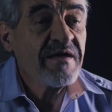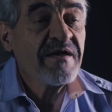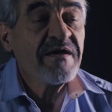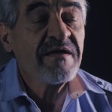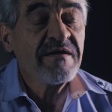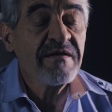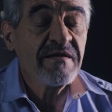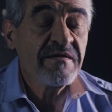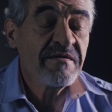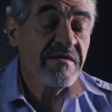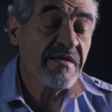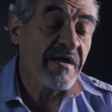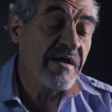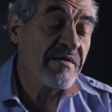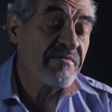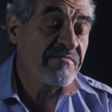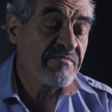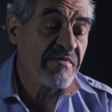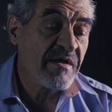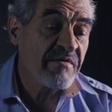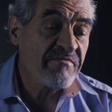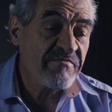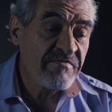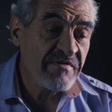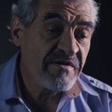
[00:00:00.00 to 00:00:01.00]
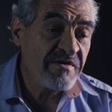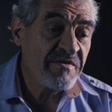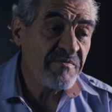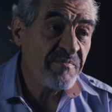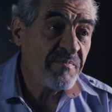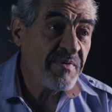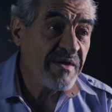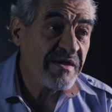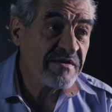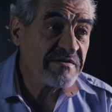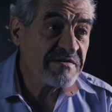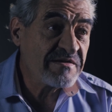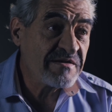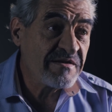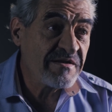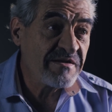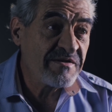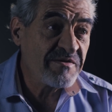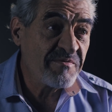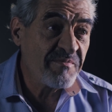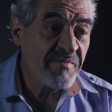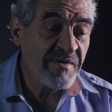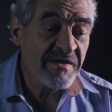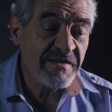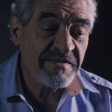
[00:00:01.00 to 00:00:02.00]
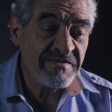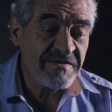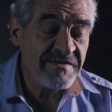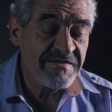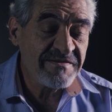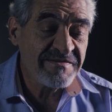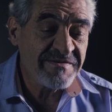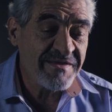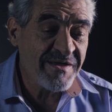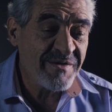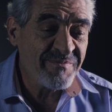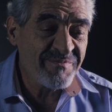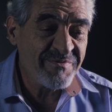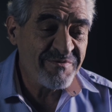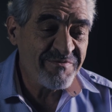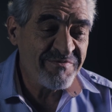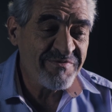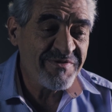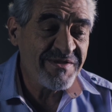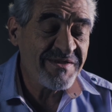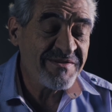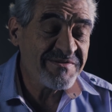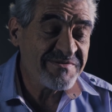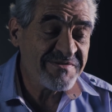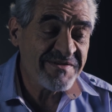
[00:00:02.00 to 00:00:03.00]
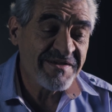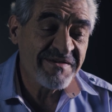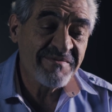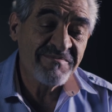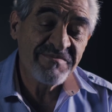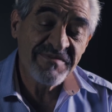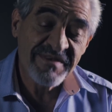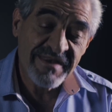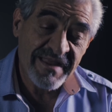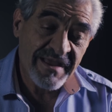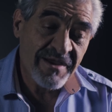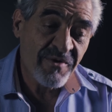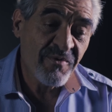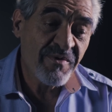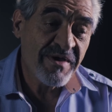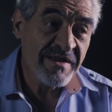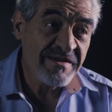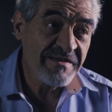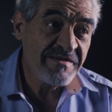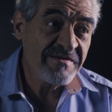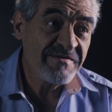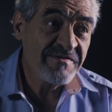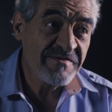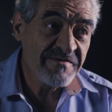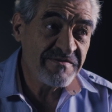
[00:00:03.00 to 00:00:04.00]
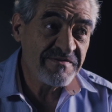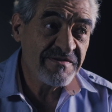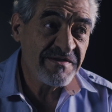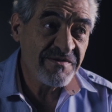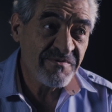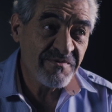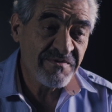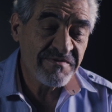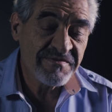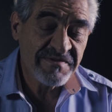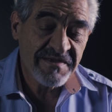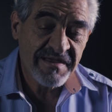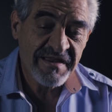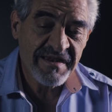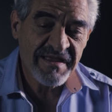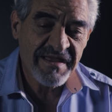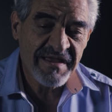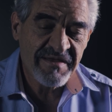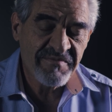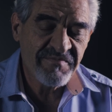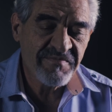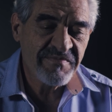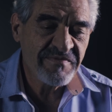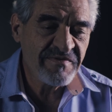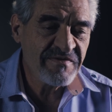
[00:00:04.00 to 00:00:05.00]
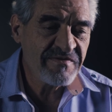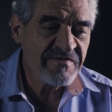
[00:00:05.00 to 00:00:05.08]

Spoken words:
And I'm very passionate about these type of things, so I'm now waiting to see what's going to happen.